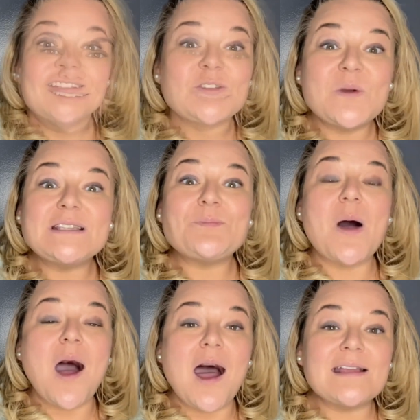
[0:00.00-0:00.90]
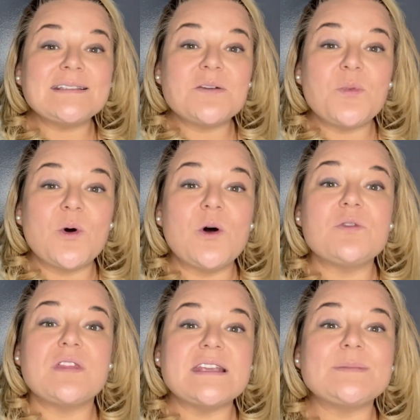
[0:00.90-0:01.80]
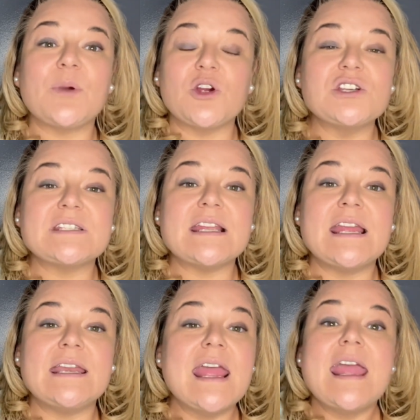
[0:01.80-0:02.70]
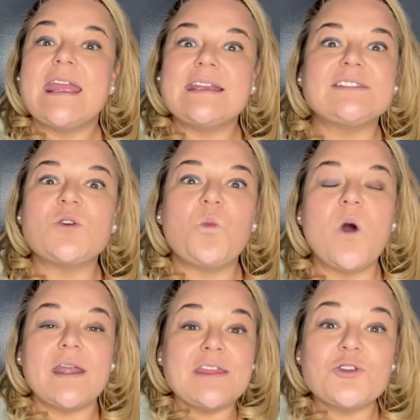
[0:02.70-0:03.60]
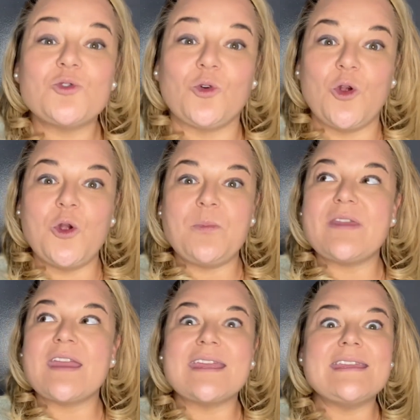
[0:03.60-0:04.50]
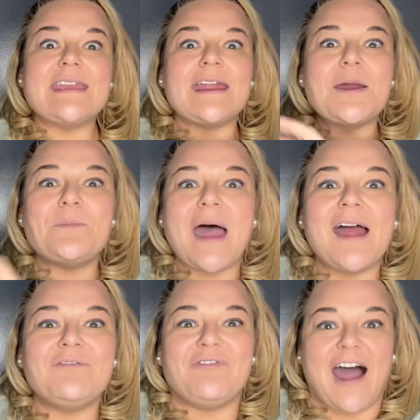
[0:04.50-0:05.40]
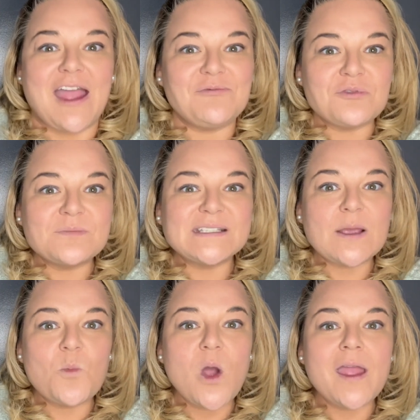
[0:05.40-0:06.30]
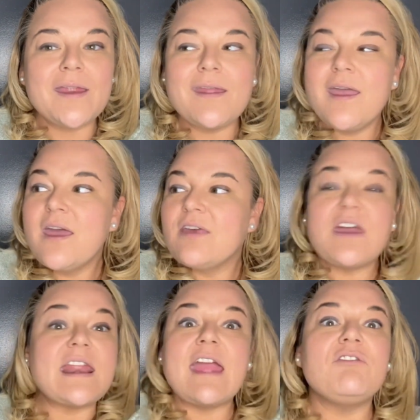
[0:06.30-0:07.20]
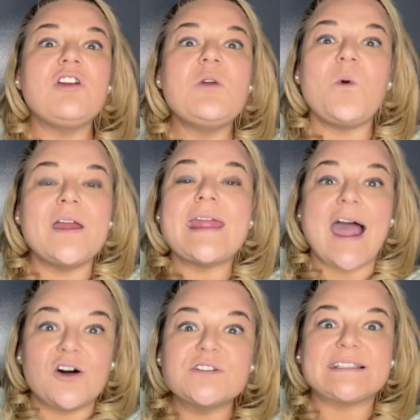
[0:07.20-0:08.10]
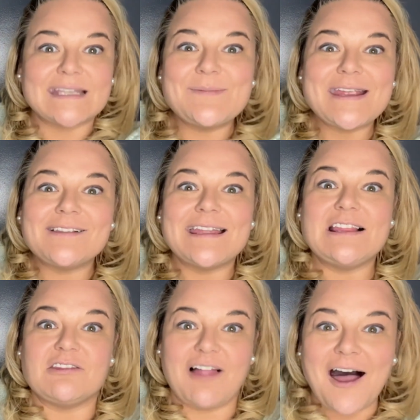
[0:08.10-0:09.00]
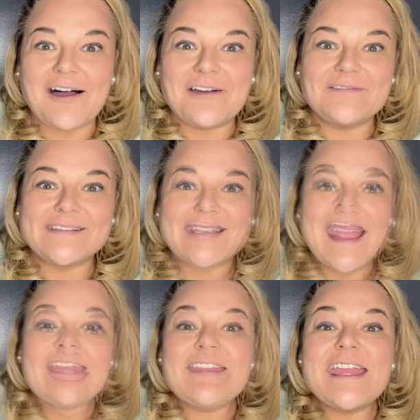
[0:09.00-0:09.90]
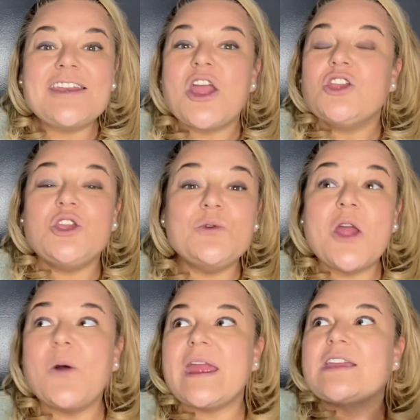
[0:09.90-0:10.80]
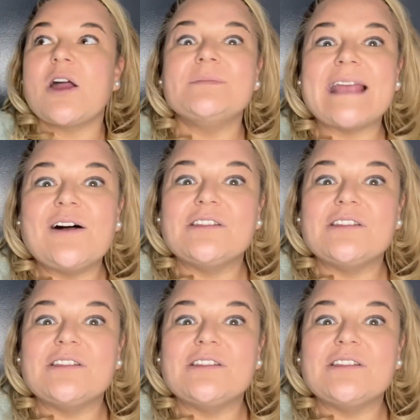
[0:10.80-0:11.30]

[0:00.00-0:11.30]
So it's possible this person is the one in the group that can get a bad vibe from someone that everyone else seemingly loves. And then, it comes out